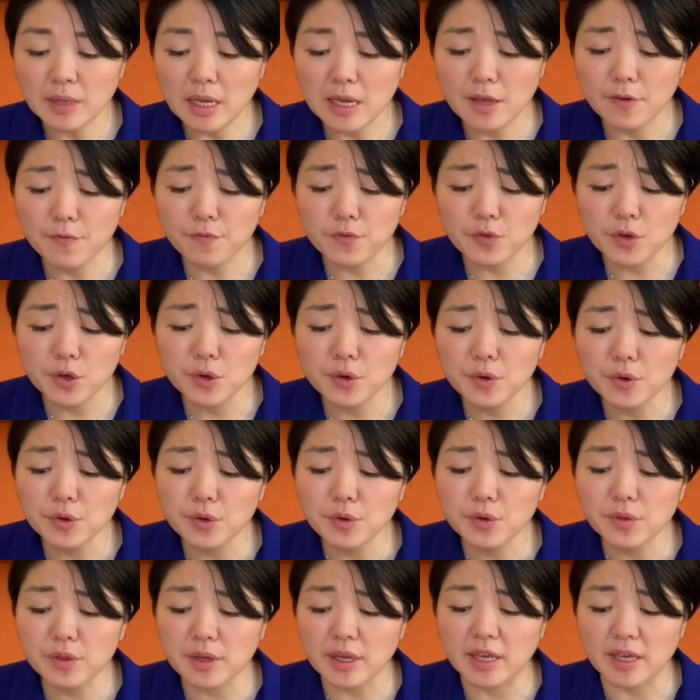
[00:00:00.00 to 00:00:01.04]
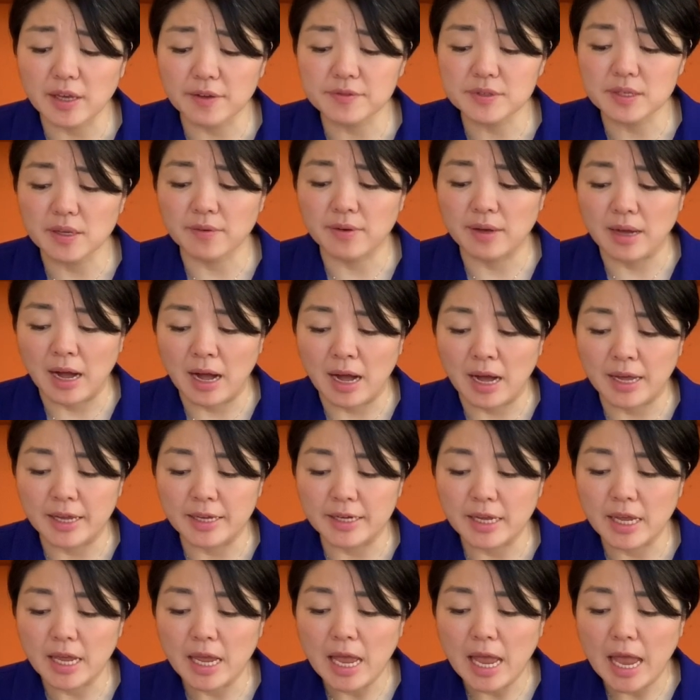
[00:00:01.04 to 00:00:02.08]
If you knew the gift of God
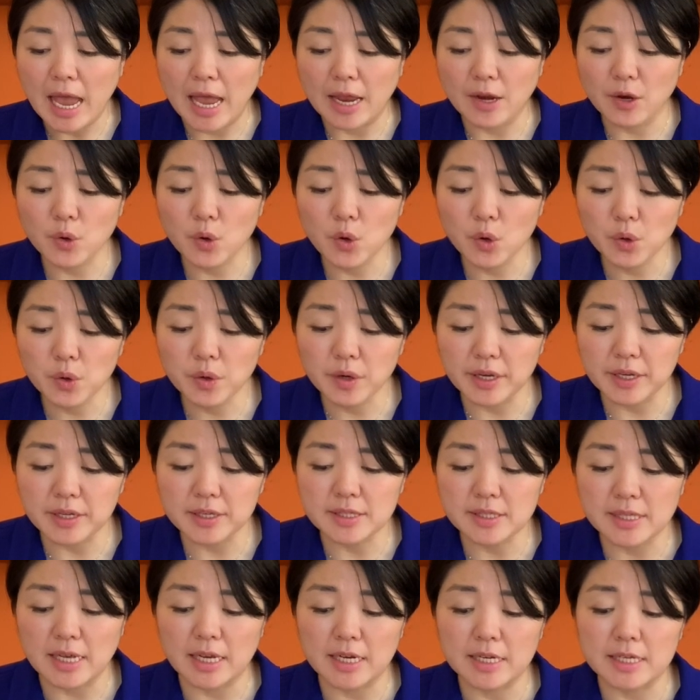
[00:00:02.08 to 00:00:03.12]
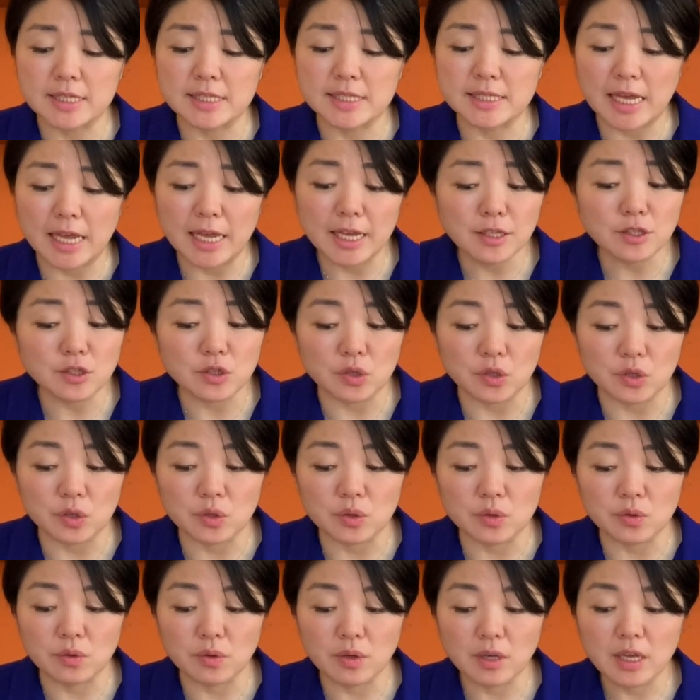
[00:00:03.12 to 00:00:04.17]
and who it is that is saying to
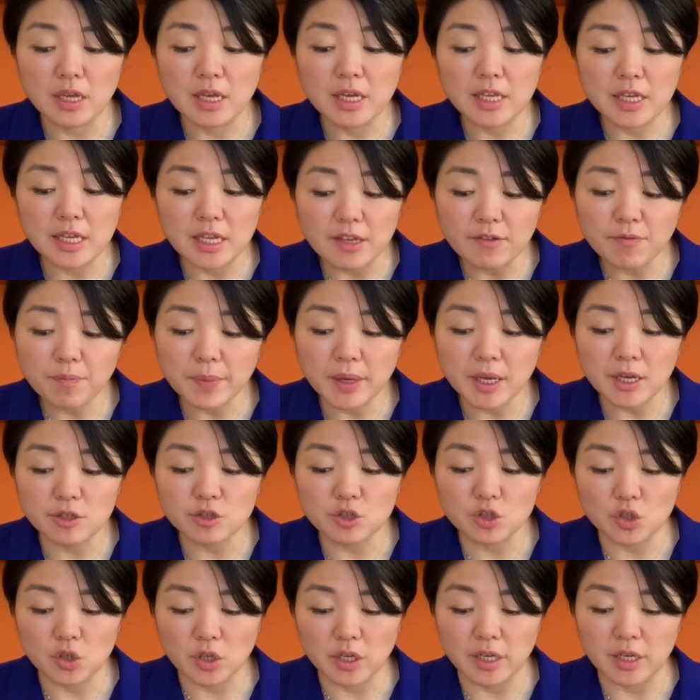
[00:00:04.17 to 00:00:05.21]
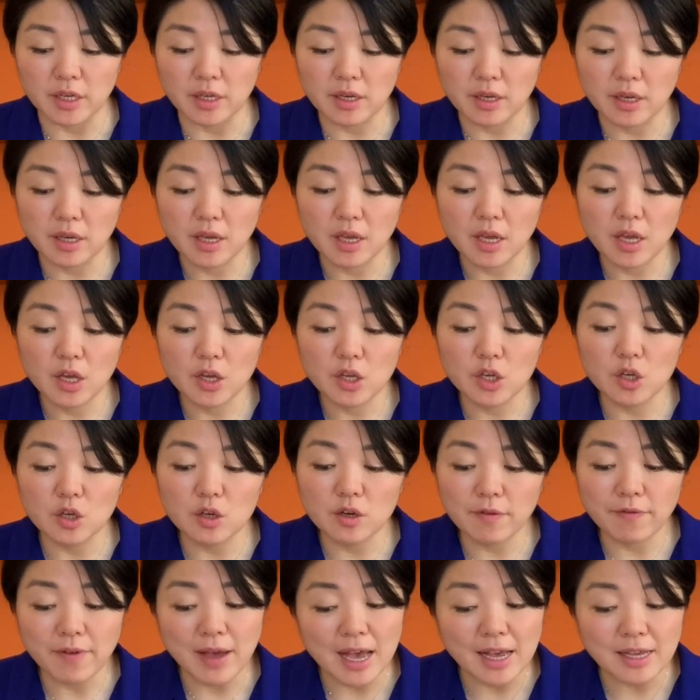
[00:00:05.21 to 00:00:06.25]
you, Give me a drink, you'd
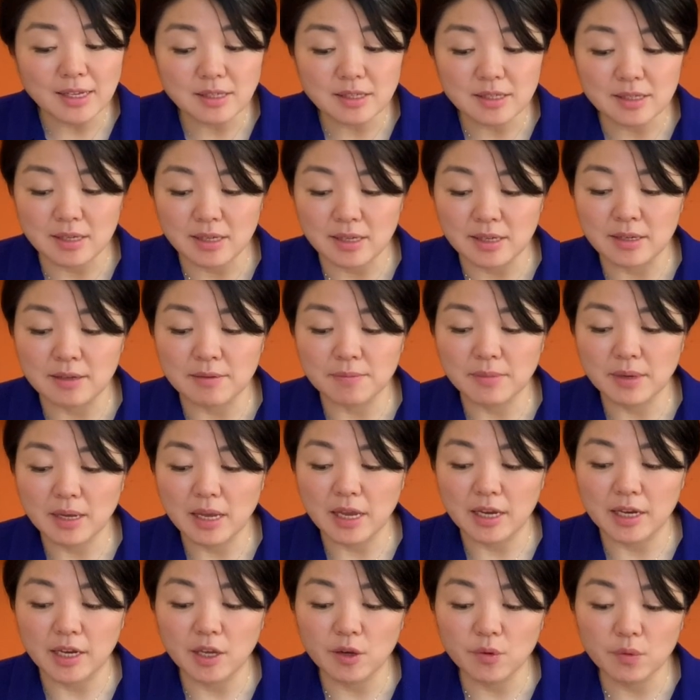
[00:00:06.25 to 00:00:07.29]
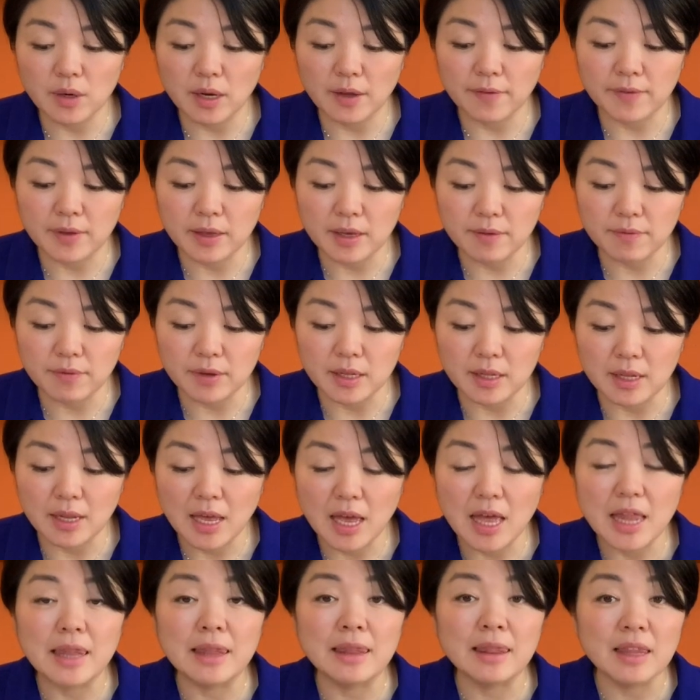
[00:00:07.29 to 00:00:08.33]
have asked him, and he would have given
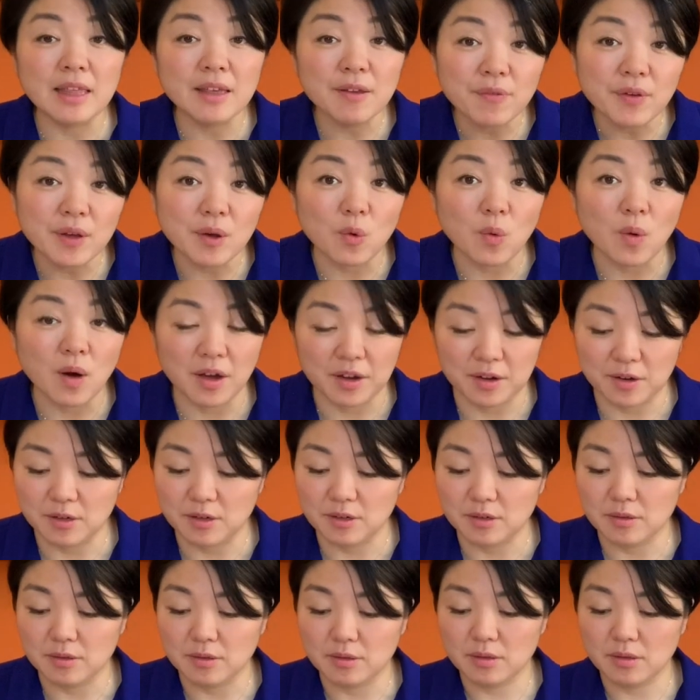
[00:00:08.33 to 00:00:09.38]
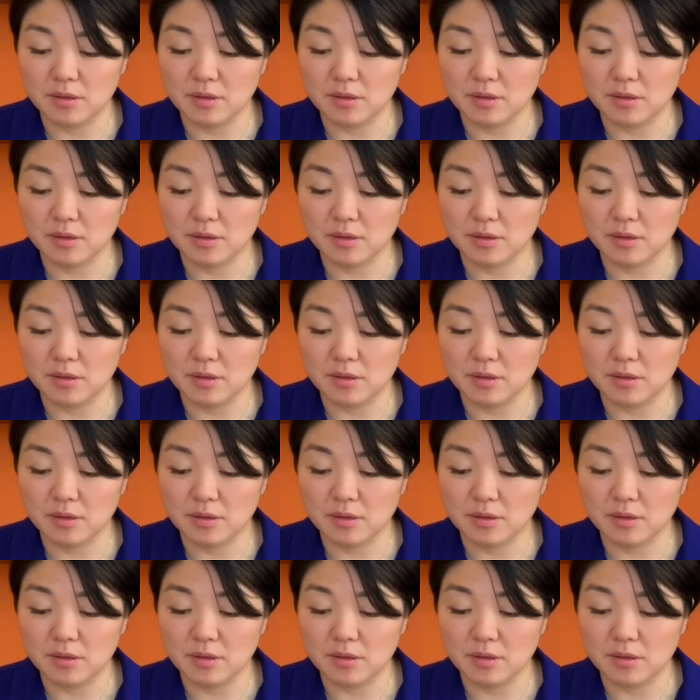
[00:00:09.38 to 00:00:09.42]
living water.